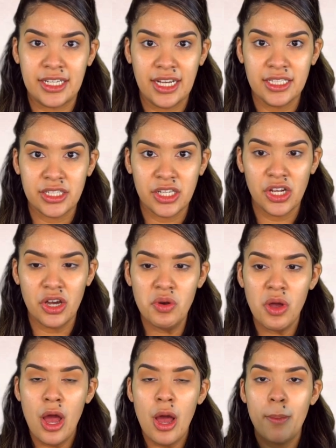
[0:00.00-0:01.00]
desk, you
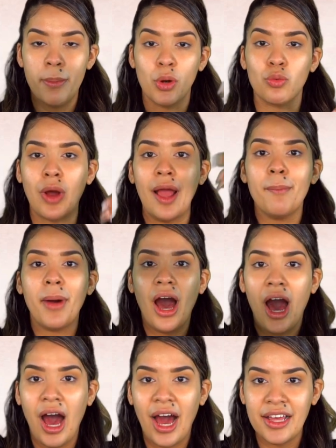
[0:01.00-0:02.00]
know, but right
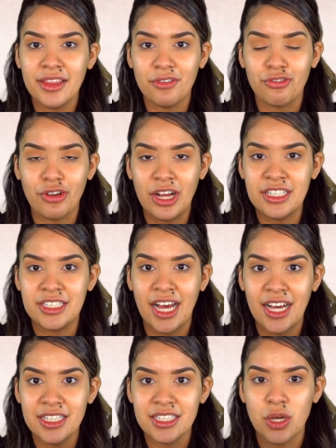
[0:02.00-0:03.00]
behind the front
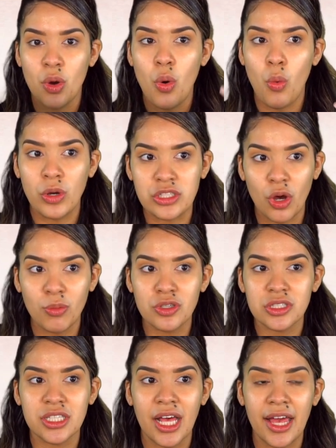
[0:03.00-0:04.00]
desk was
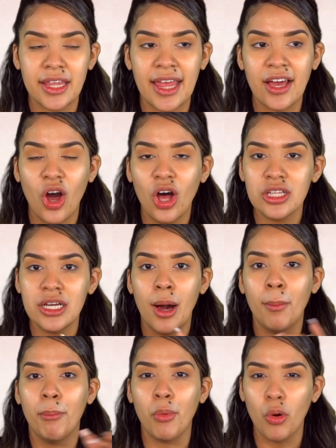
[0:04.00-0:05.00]
almost like, they call it
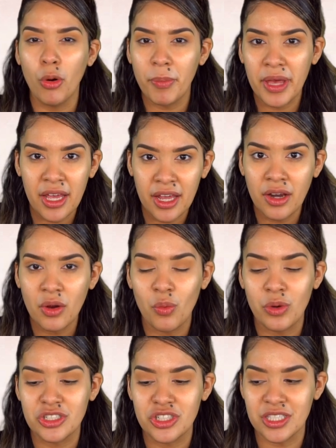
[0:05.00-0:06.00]
a bullpen,
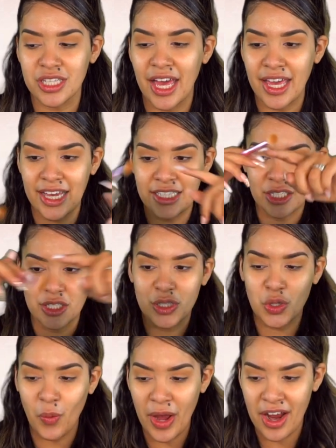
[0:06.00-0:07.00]
which is like, it's a
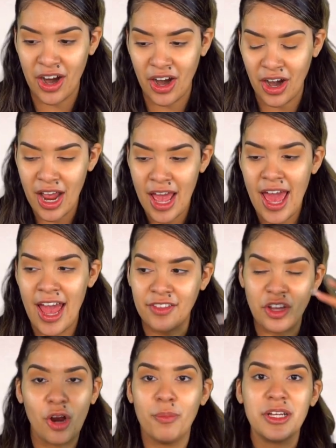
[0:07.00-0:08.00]
square
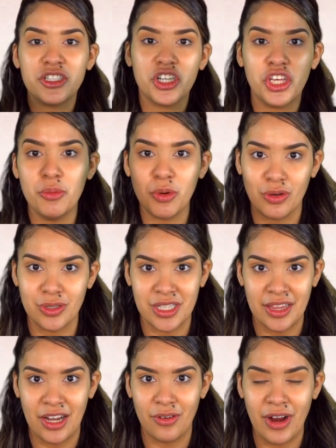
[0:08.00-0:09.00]
and there are a bunch of cubicles
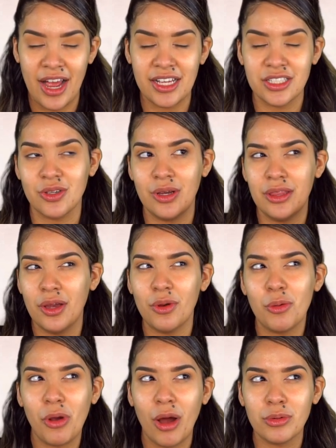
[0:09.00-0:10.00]
in there, right? So there
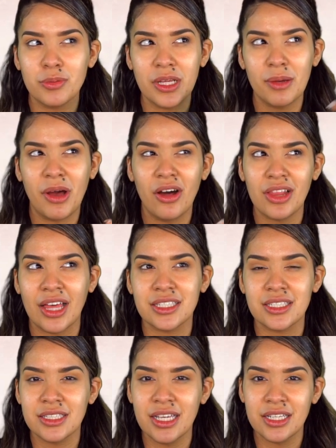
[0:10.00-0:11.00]
were probably about like
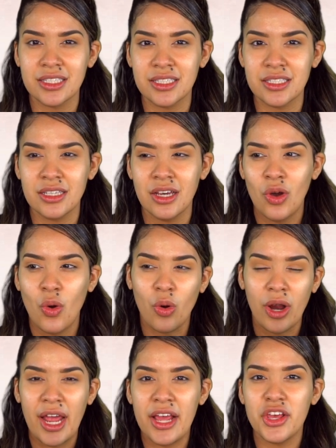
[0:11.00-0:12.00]
6
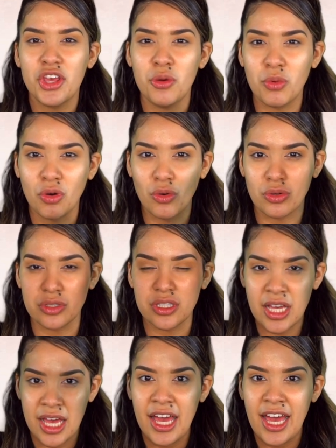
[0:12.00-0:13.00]
or 8
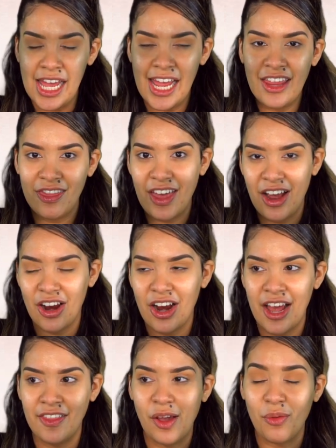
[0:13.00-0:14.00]
cubicles in
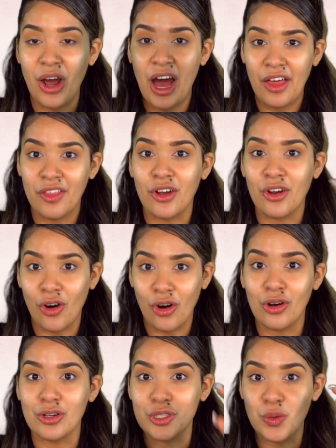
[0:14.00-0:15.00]
there, and there were other
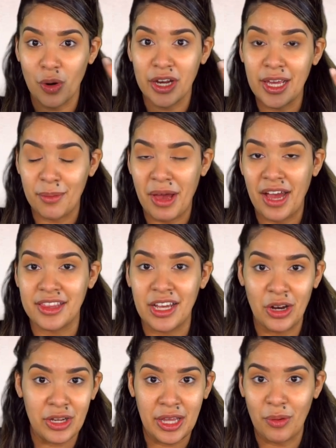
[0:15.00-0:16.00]
girls working back
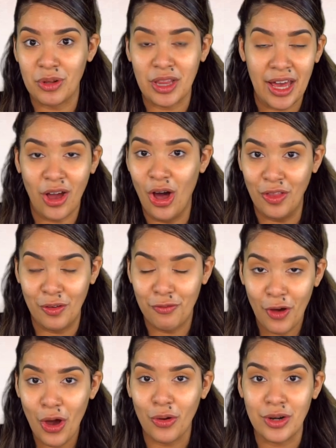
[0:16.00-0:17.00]
there and they were like on the
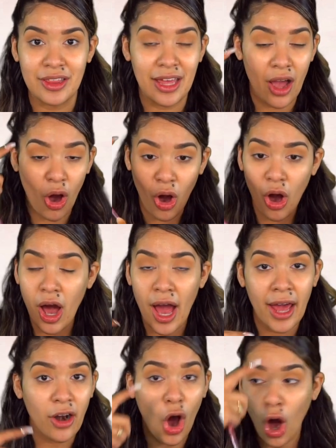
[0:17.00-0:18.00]
phone, and they
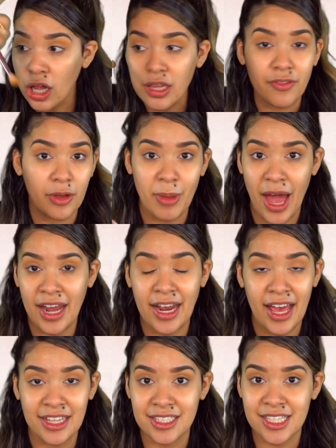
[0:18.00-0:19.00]
all of them had
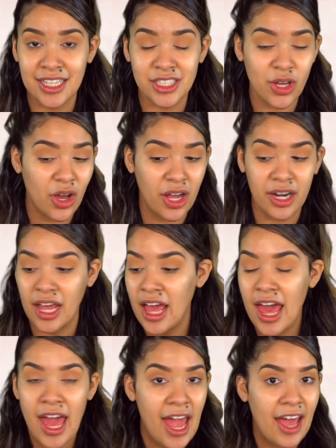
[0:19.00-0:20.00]
headsets on,
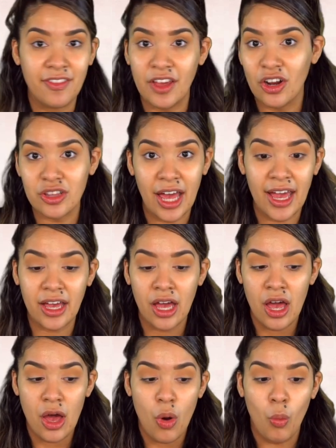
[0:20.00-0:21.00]
and they're like,
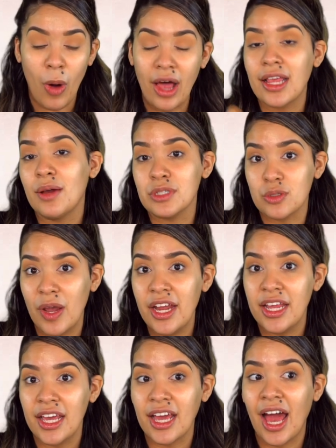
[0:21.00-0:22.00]
while I was
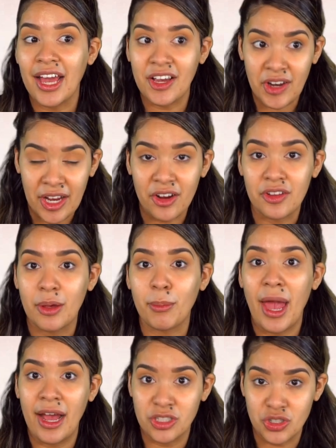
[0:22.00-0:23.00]
waiting, I could hear them
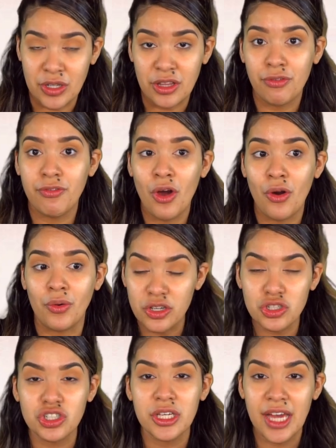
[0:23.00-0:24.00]
answering the phone. They
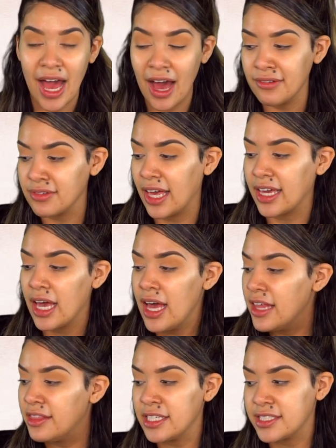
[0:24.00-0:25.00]
usually have like
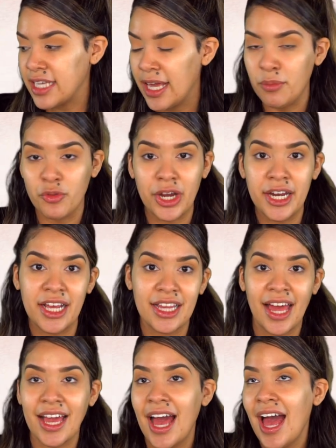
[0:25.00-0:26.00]
the same greeting,
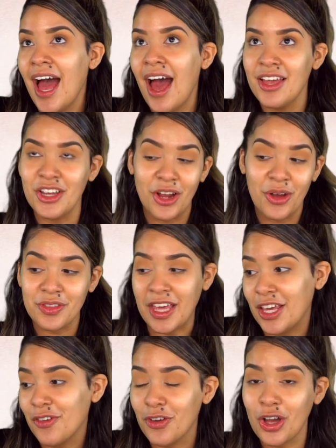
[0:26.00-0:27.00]
like, you know,
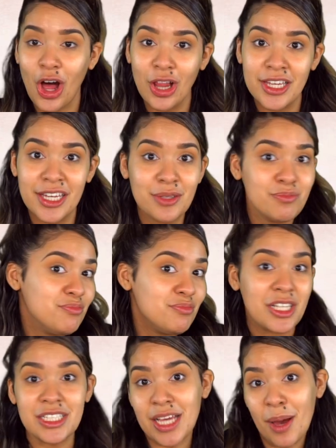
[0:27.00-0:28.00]
thank you for calling
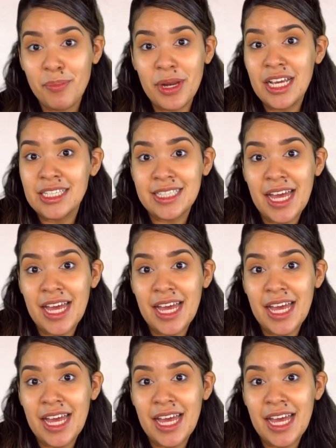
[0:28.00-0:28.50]
this company's